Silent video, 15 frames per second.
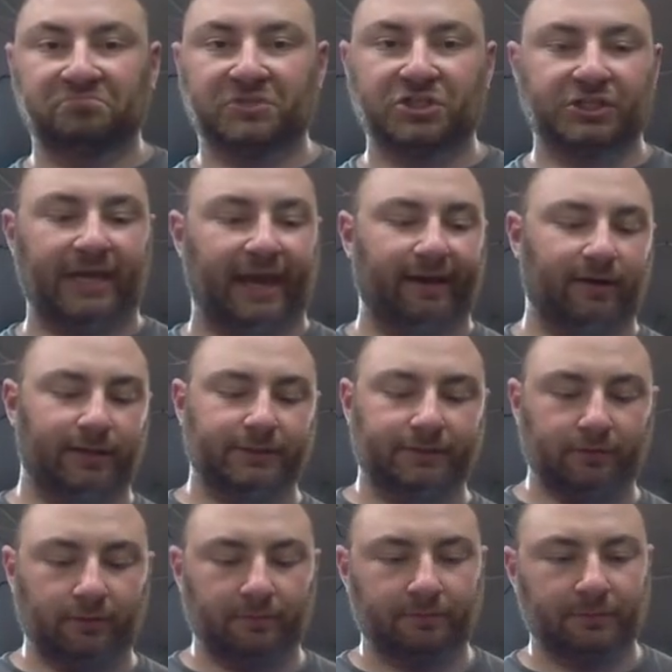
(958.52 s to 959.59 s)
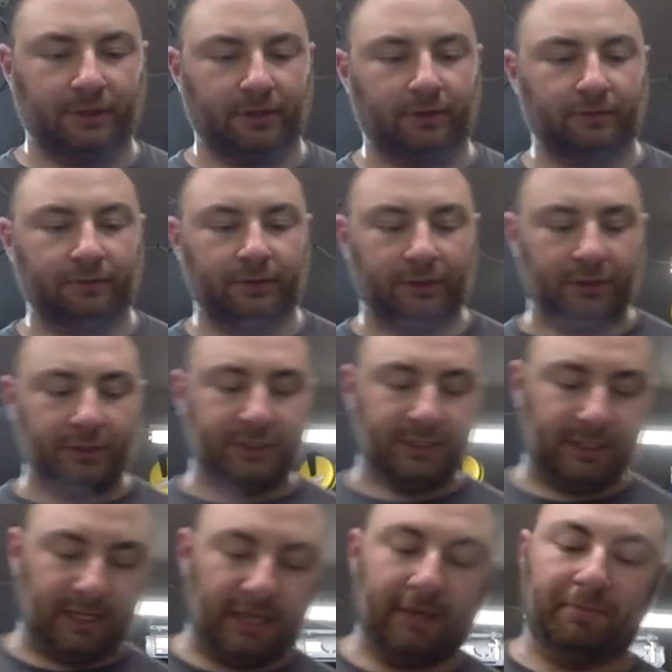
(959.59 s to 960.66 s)
Just hang on to them. They're good to
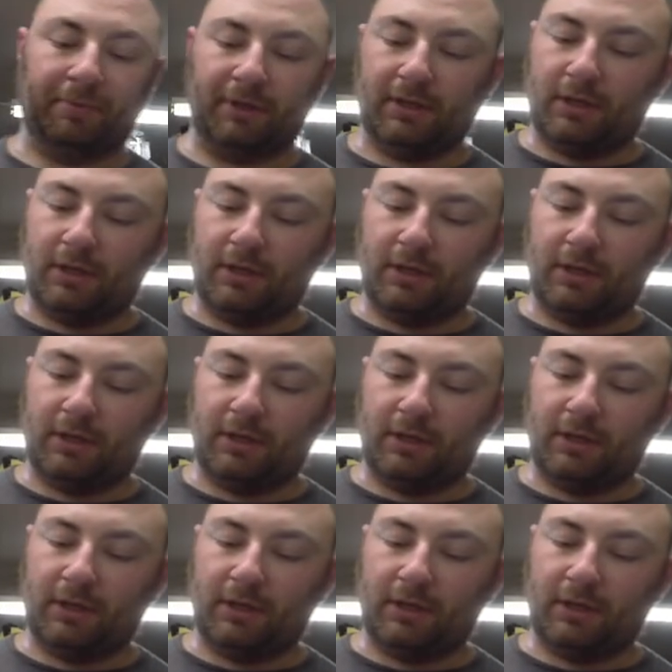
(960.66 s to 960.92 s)
keep.